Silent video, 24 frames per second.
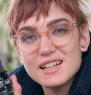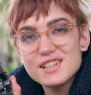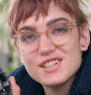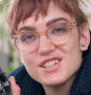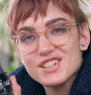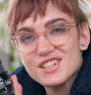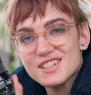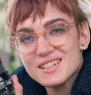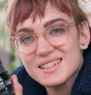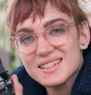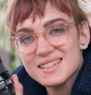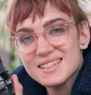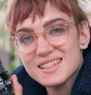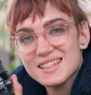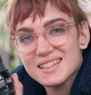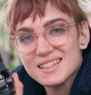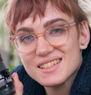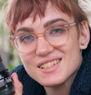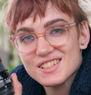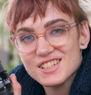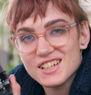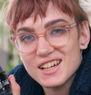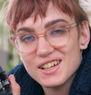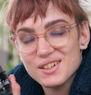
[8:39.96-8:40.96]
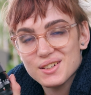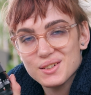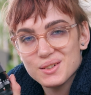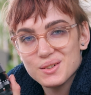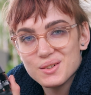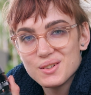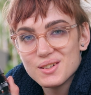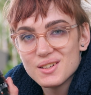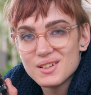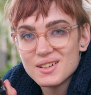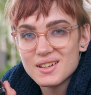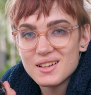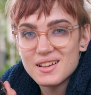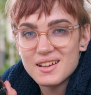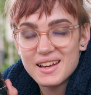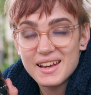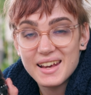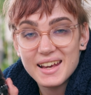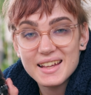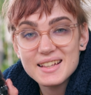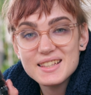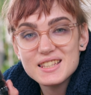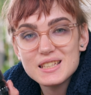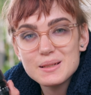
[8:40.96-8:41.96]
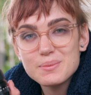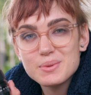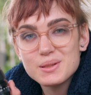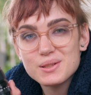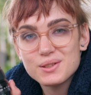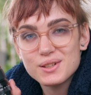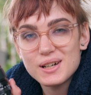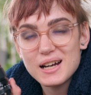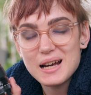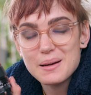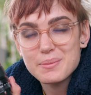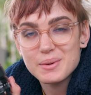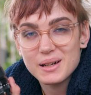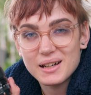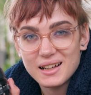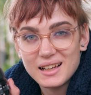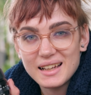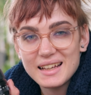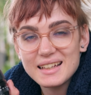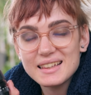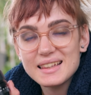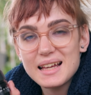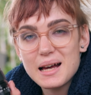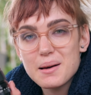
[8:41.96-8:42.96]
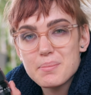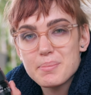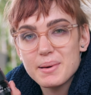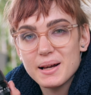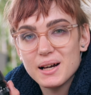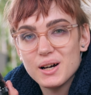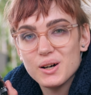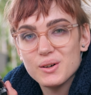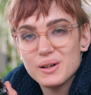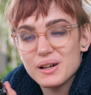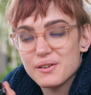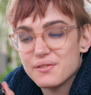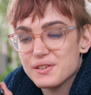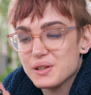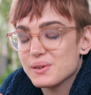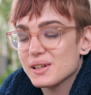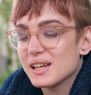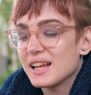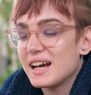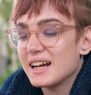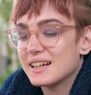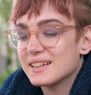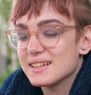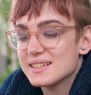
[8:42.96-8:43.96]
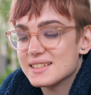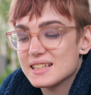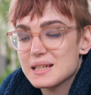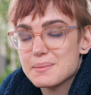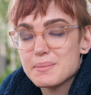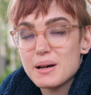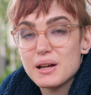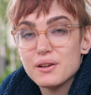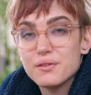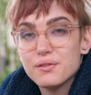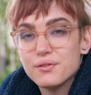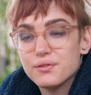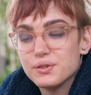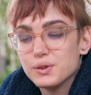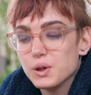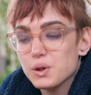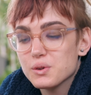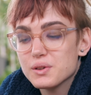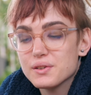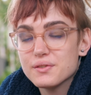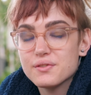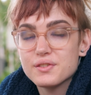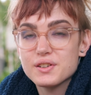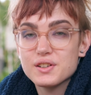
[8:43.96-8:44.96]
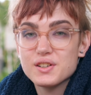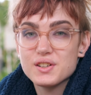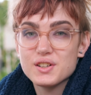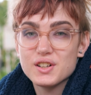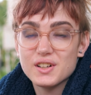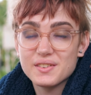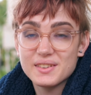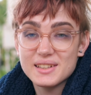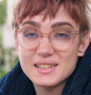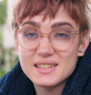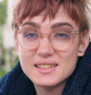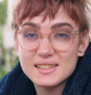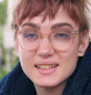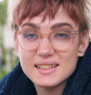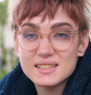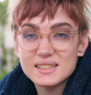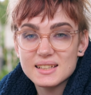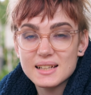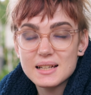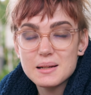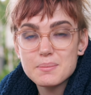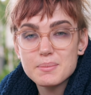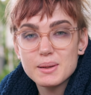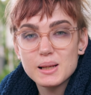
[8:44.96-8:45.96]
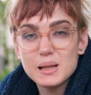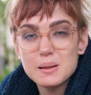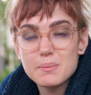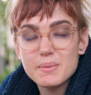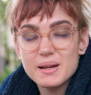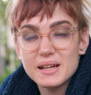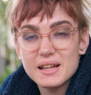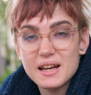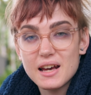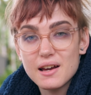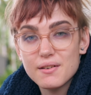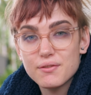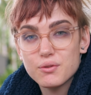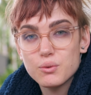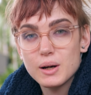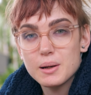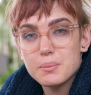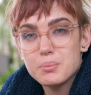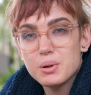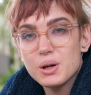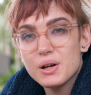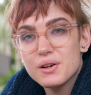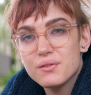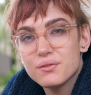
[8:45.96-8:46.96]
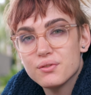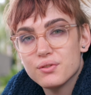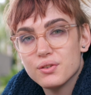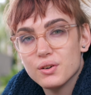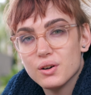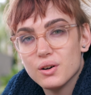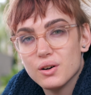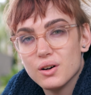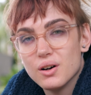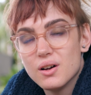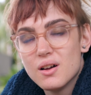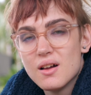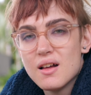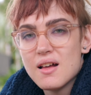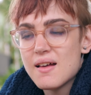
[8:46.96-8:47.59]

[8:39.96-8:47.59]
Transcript: tuned into this channel, hit subscribe and click that bell if you would like to see my full review on the 16mm f1.4